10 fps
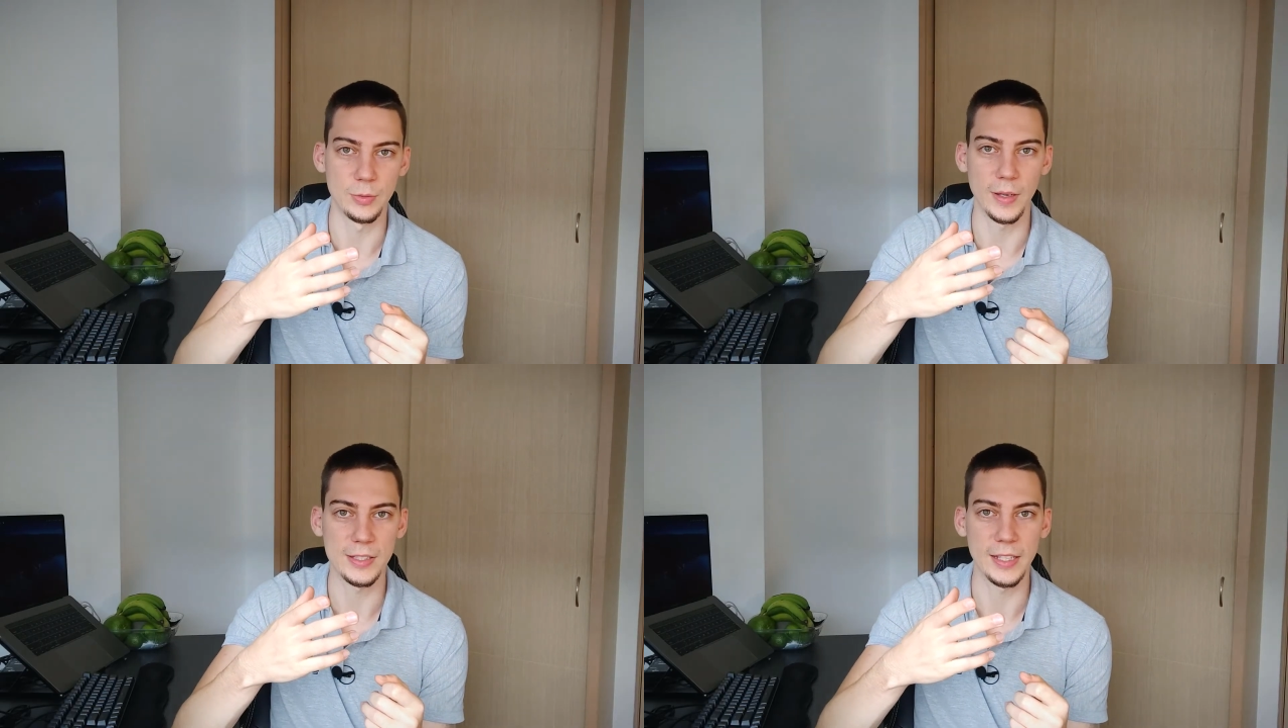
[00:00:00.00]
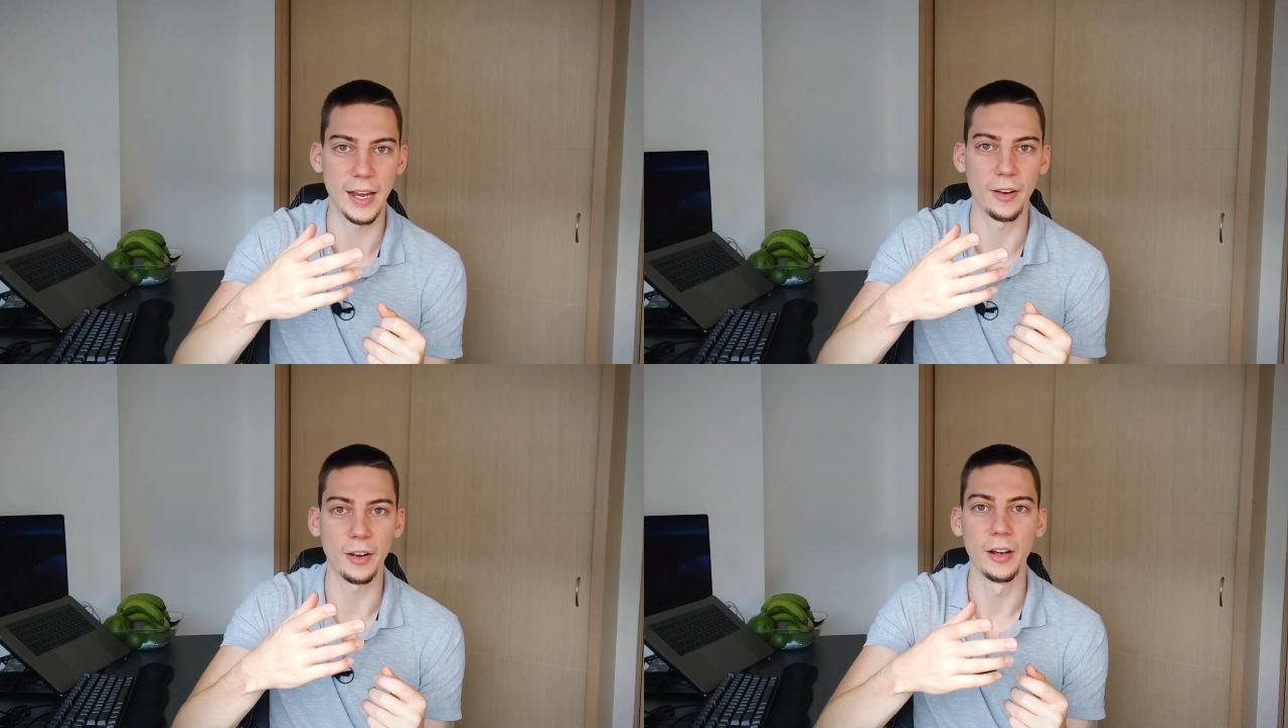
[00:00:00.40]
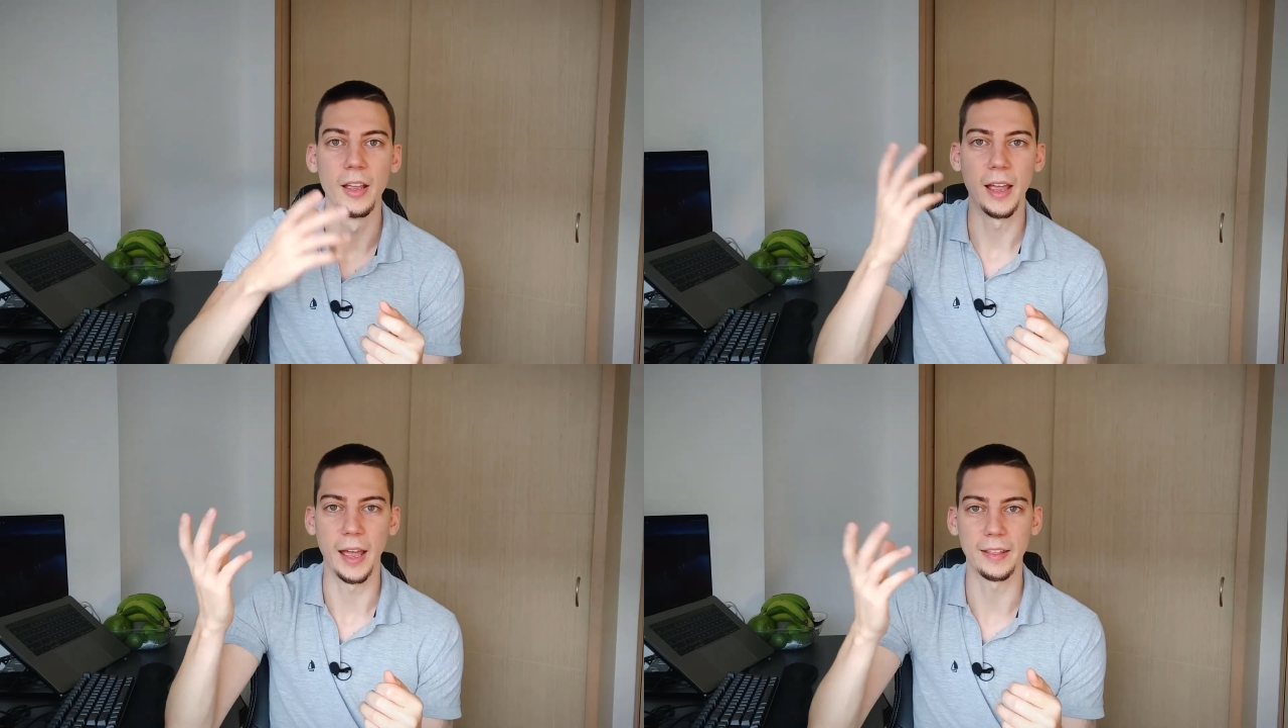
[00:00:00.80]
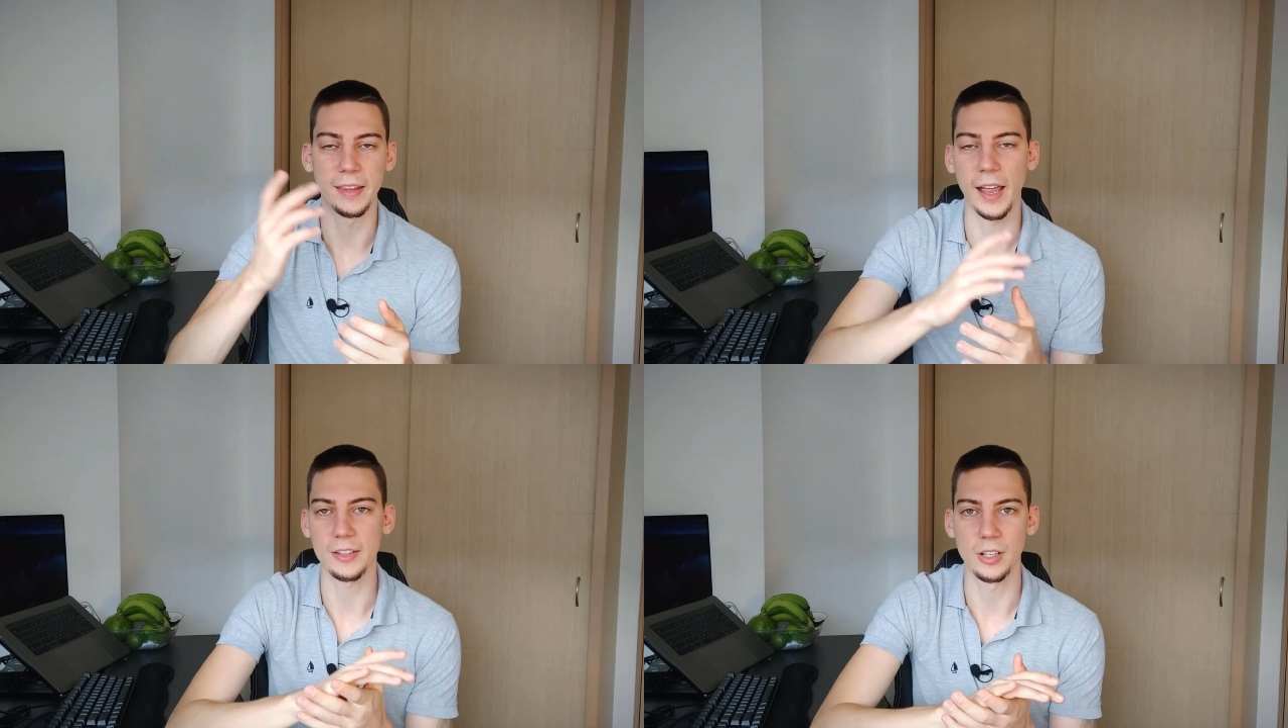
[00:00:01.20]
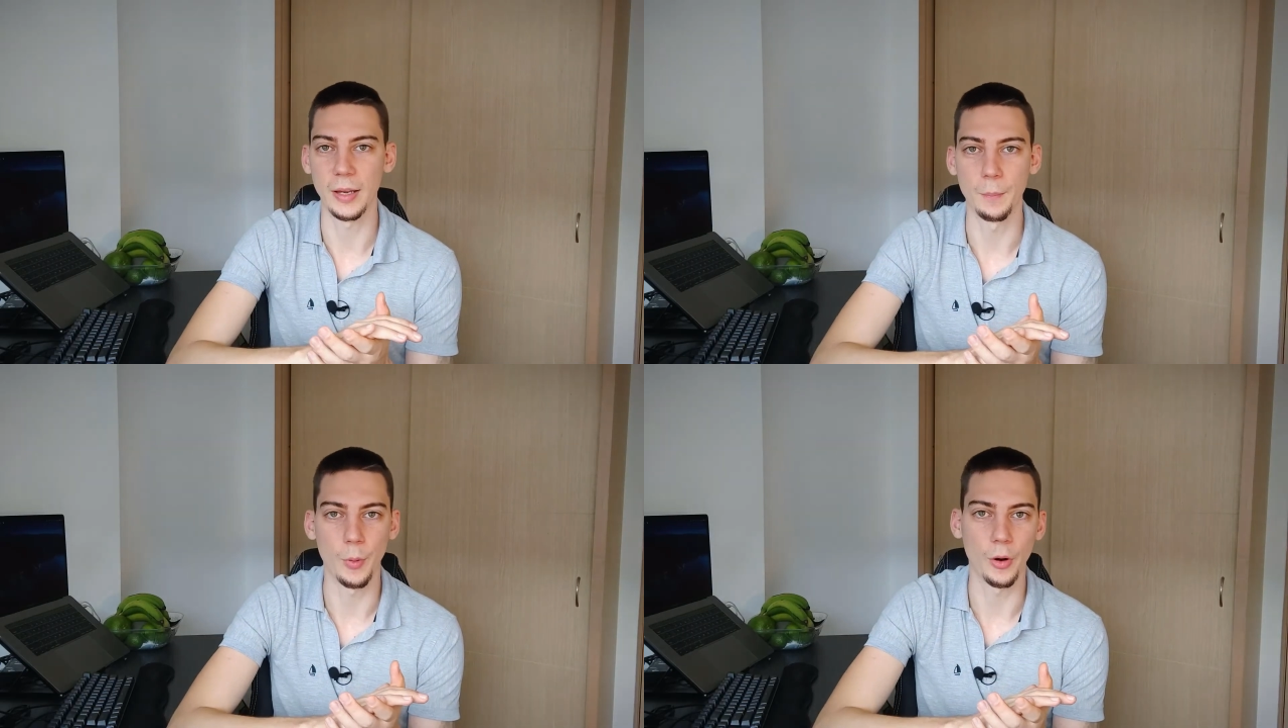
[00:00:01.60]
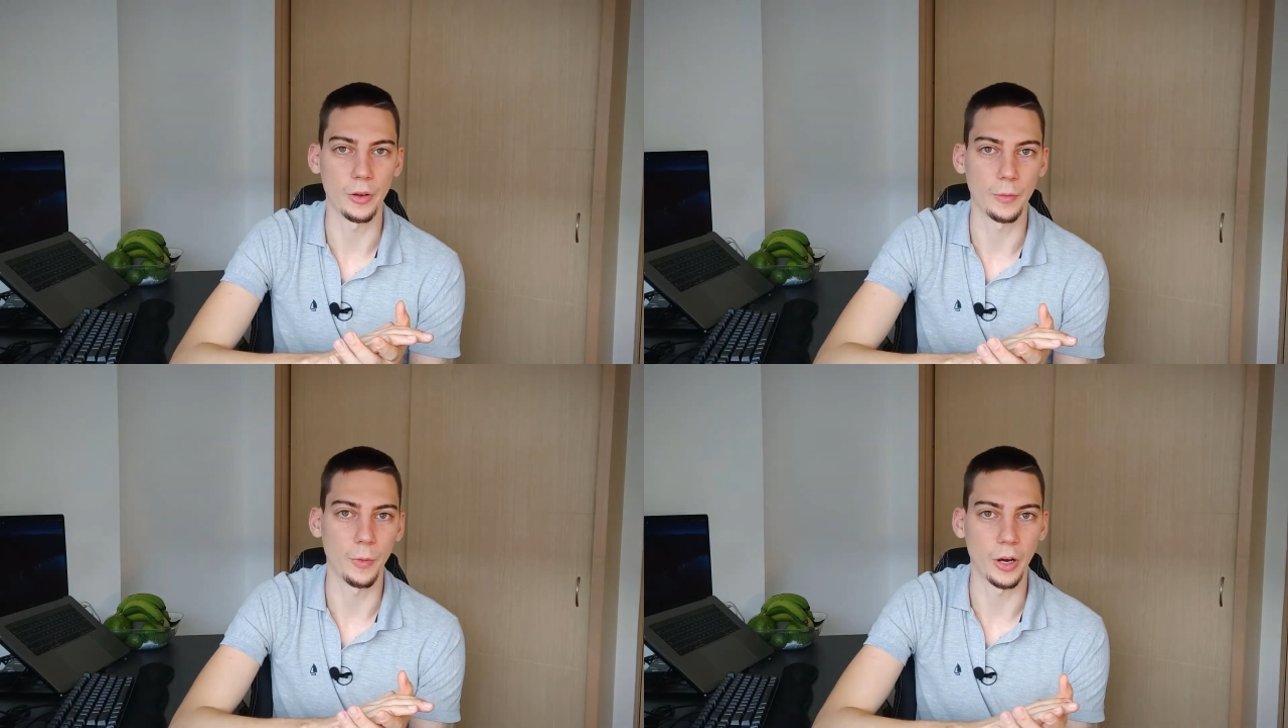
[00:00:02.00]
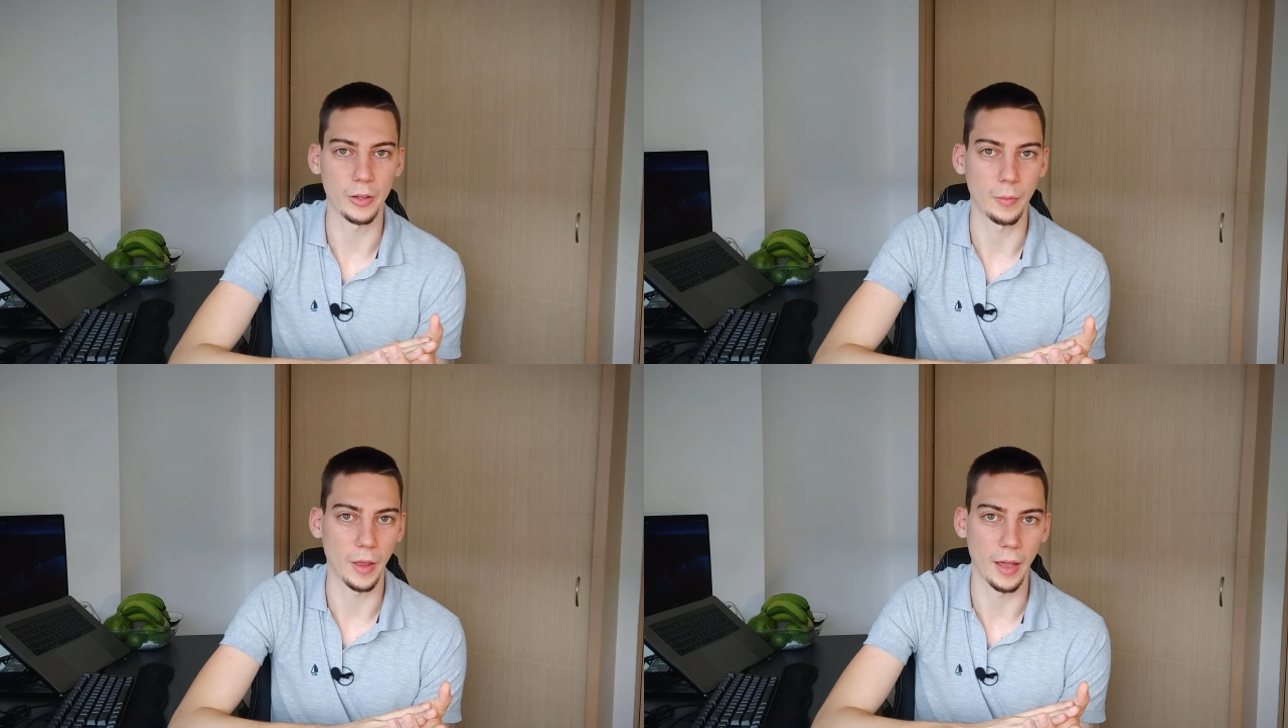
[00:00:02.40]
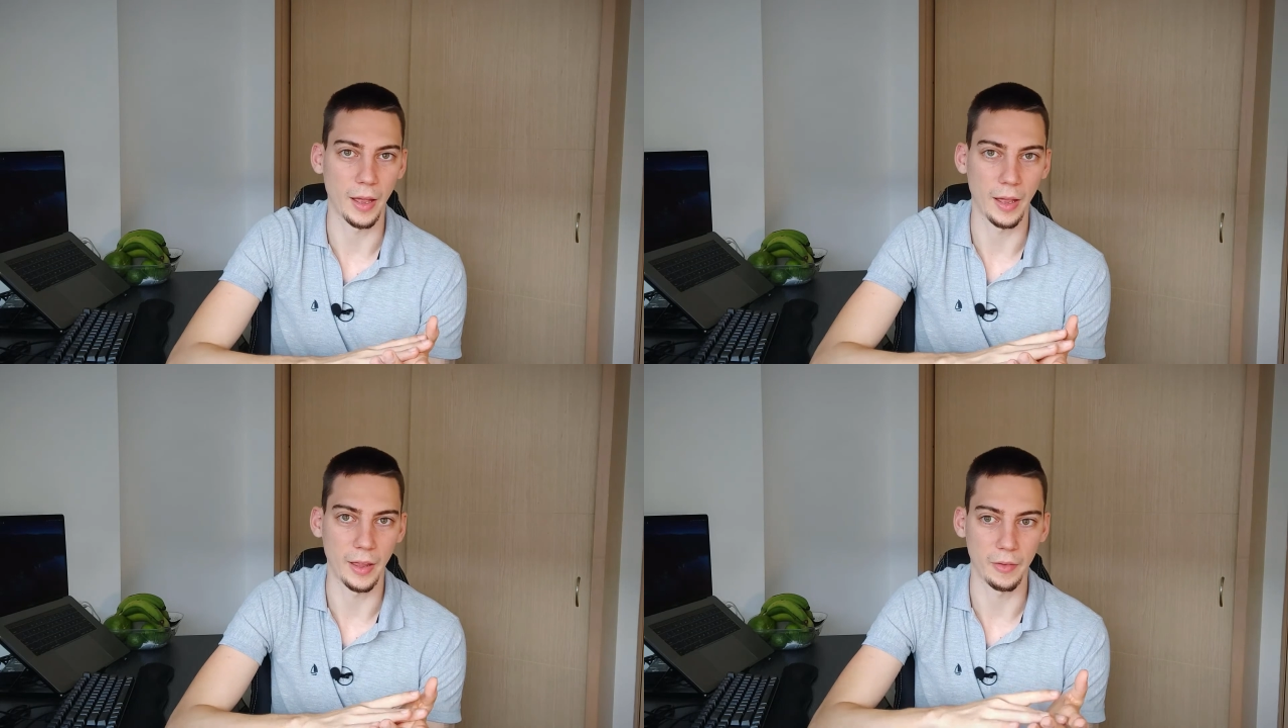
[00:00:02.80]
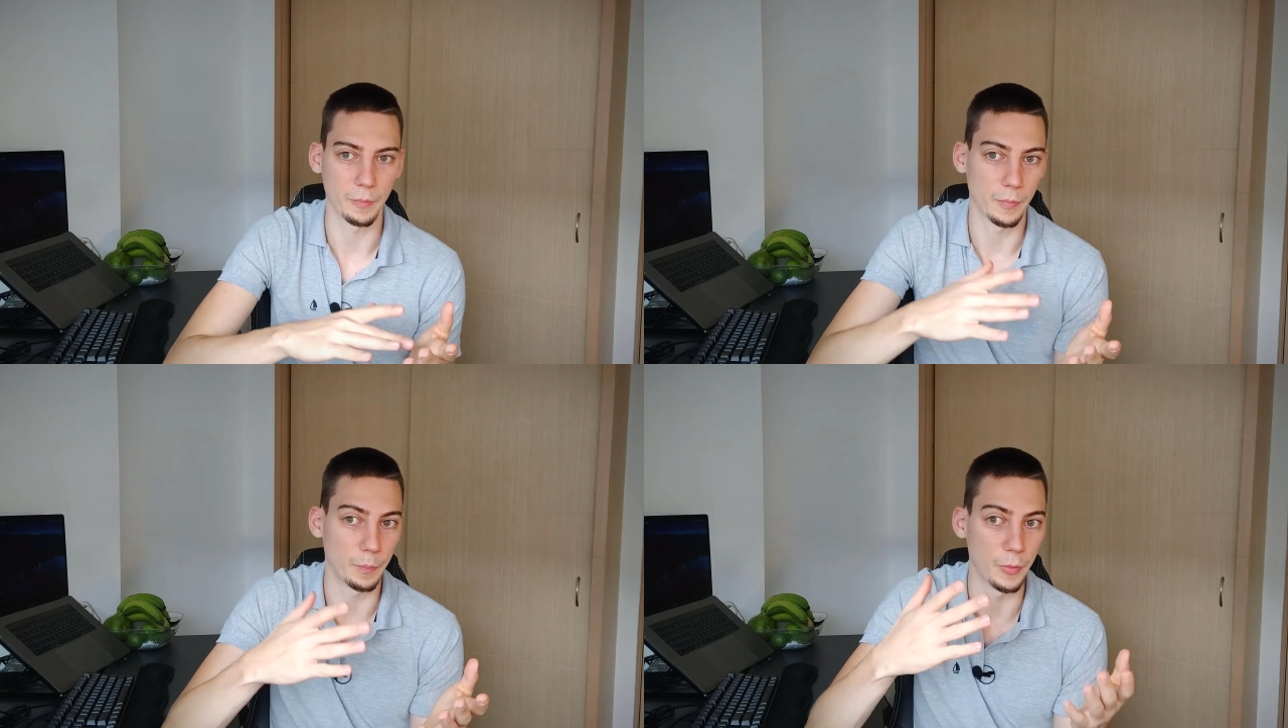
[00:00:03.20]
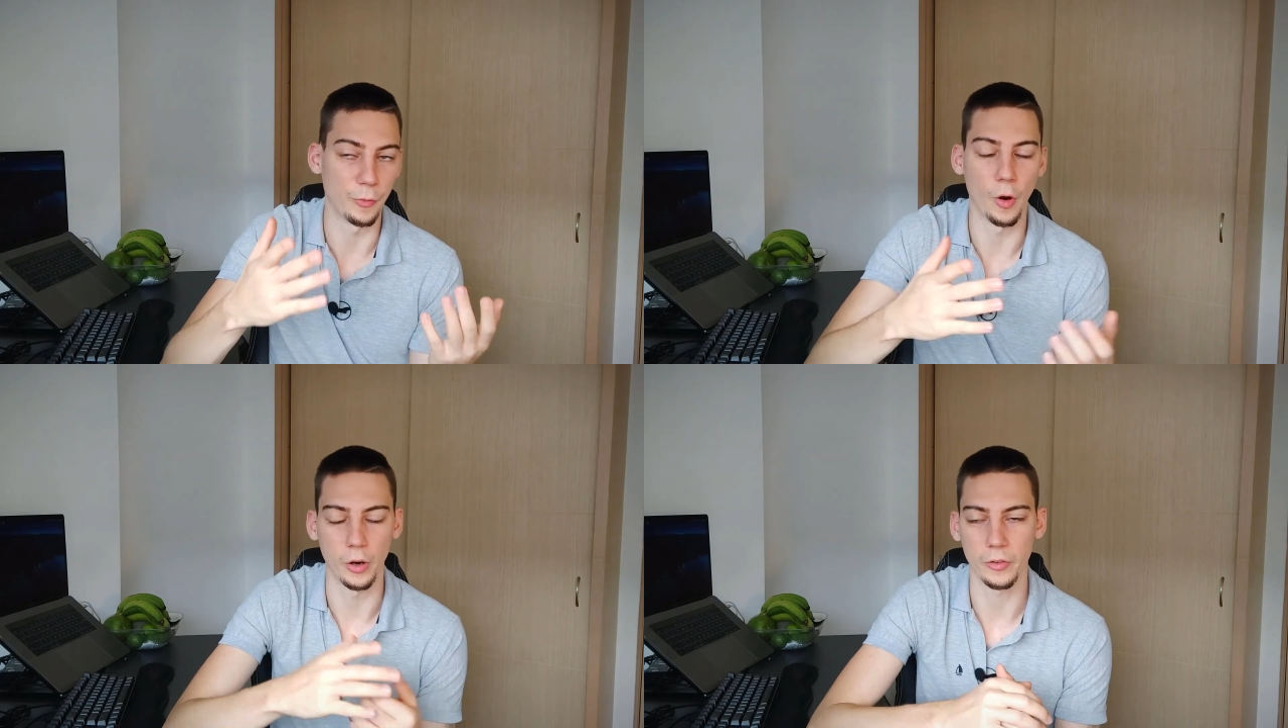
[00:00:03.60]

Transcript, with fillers: was the error and the actual import worked uh, uh, before.